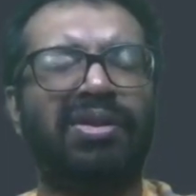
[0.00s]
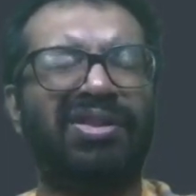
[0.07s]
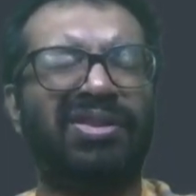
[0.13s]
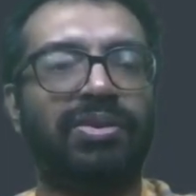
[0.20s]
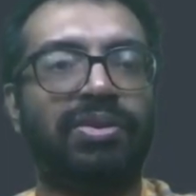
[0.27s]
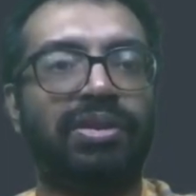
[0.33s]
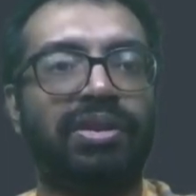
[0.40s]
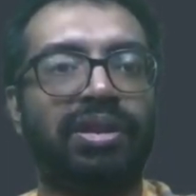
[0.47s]

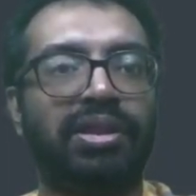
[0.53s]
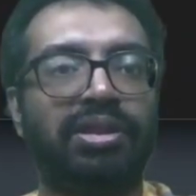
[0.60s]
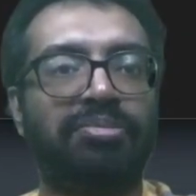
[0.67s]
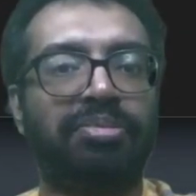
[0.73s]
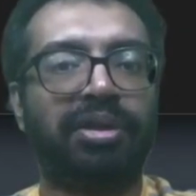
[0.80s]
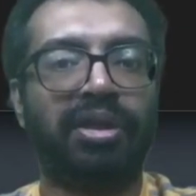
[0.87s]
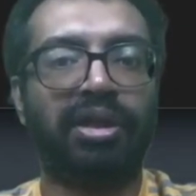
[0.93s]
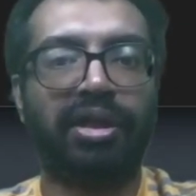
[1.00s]
it's
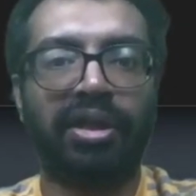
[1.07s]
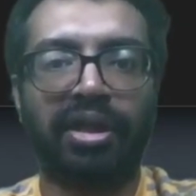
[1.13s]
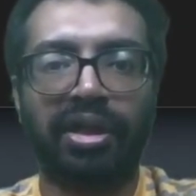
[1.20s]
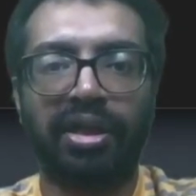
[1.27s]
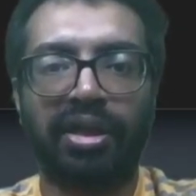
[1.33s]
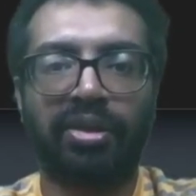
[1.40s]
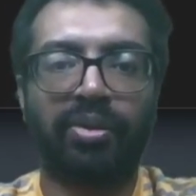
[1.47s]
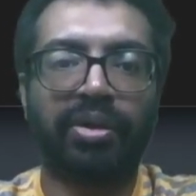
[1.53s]
printed here,
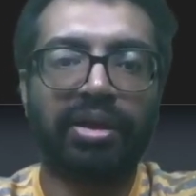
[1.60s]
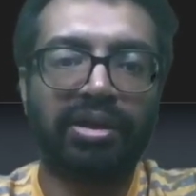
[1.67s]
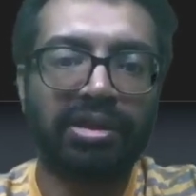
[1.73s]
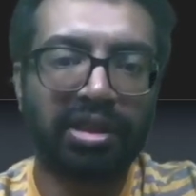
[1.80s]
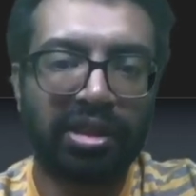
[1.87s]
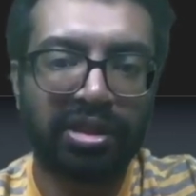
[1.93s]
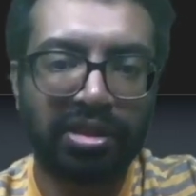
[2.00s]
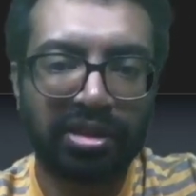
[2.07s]
and you can
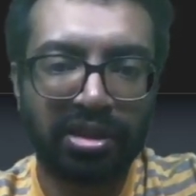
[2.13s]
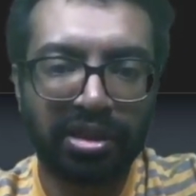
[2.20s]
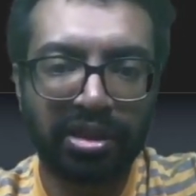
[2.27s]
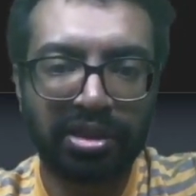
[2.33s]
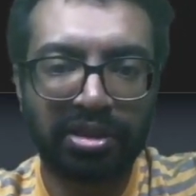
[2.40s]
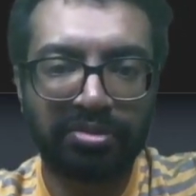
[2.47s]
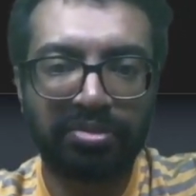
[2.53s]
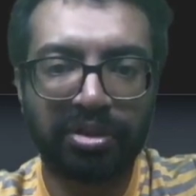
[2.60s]
see
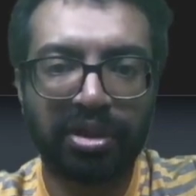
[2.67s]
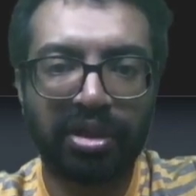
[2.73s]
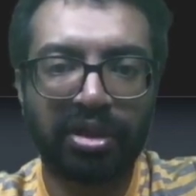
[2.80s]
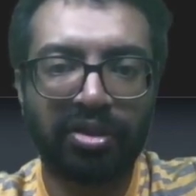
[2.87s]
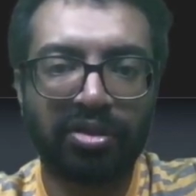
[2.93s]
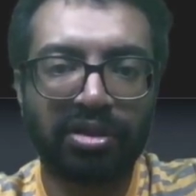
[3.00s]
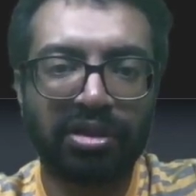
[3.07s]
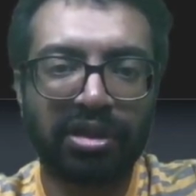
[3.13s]
it's printed
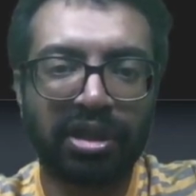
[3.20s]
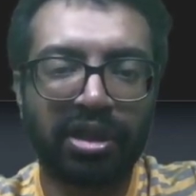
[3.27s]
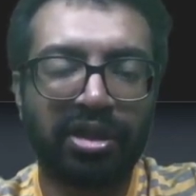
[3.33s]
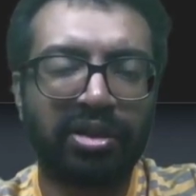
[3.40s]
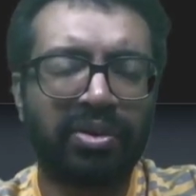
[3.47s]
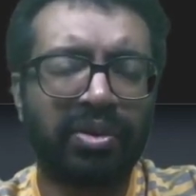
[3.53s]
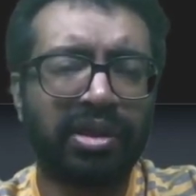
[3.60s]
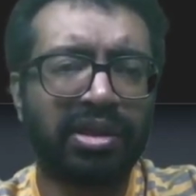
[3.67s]
on the
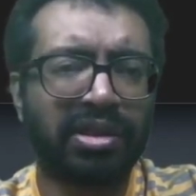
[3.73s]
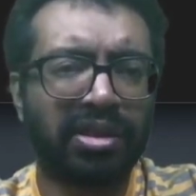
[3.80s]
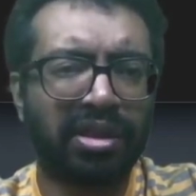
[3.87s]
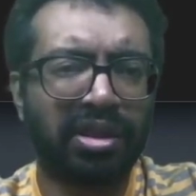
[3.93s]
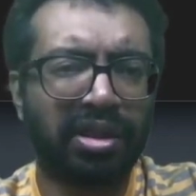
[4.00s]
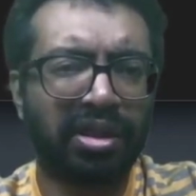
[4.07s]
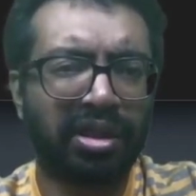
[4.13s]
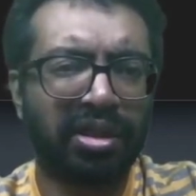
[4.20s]
screen twice,
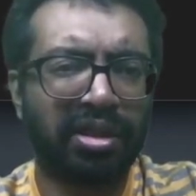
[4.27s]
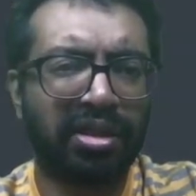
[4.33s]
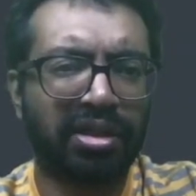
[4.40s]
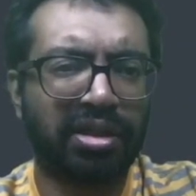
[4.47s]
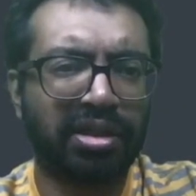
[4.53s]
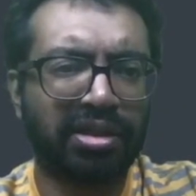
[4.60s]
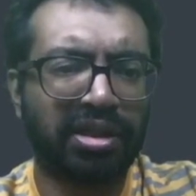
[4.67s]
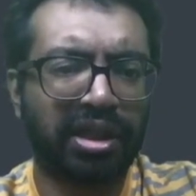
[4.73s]
and
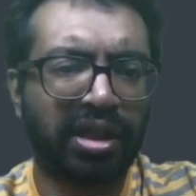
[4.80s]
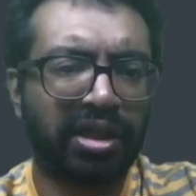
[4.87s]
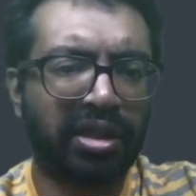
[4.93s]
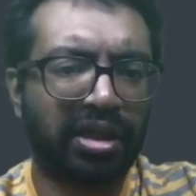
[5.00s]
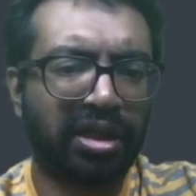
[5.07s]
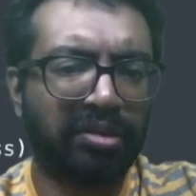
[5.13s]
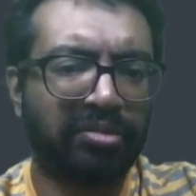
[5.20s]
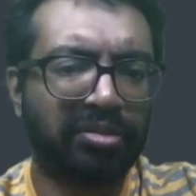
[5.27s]
the second
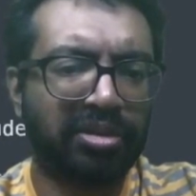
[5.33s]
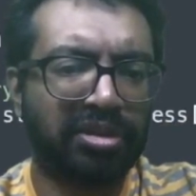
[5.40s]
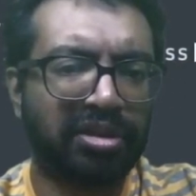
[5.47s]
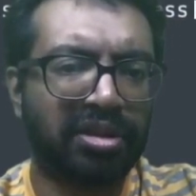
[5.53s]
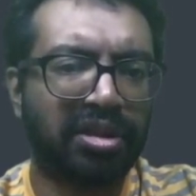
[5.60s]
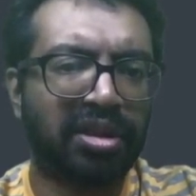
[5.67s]
time is